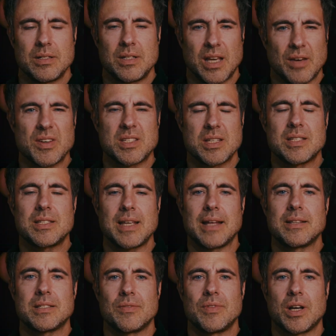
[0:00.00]
to give us a
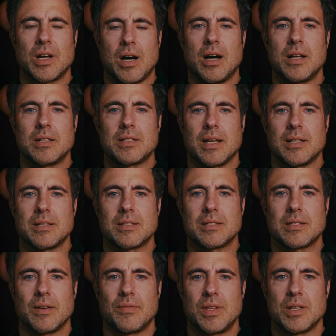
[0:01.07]
sense of the
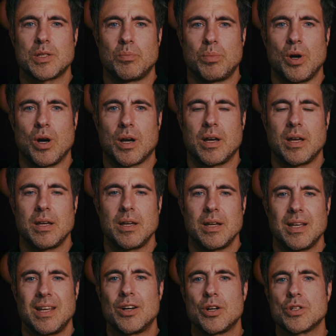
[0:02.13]
contents of this book,
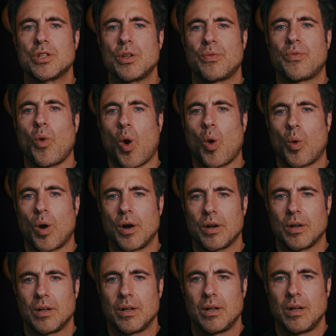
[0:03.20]
here's the foreword,
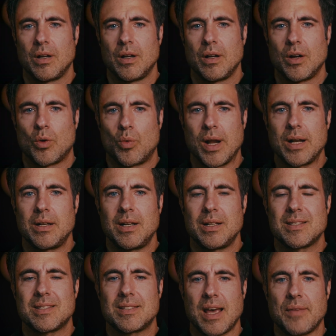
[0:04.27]
written in
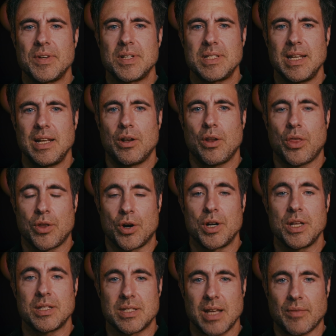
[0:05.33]

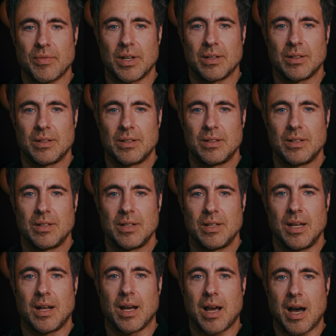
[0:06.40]
1737
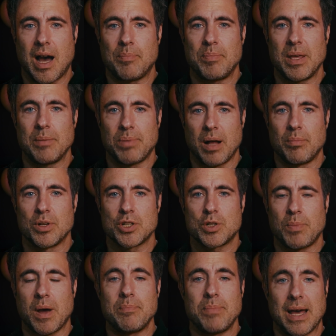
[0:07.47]
in a copy
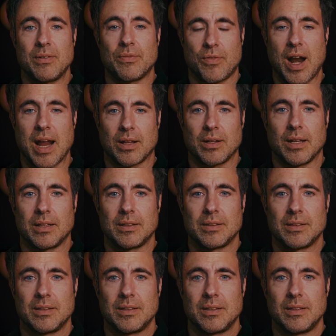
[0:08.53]
published by Ben Franklin.
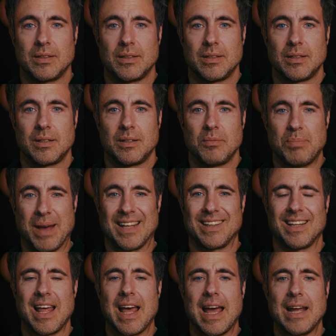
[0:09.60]
Ben
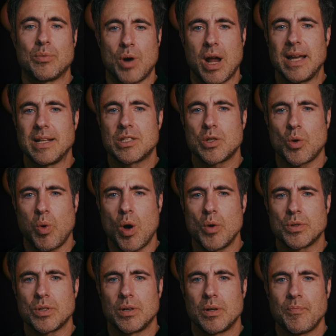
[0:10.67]
Lay writes,
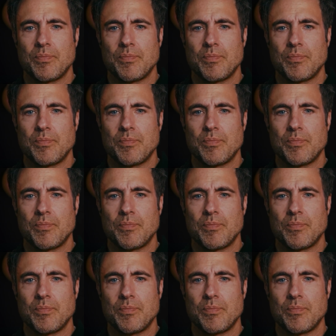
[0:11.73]
quote,